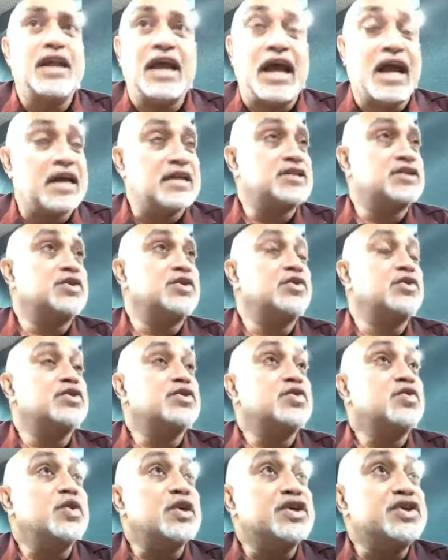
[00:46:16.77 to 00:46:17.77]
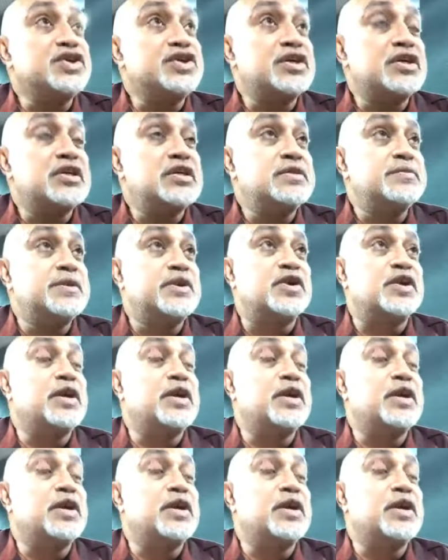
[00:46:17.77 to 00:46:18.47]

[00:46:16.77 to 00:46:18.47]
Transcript: ask you those questions because they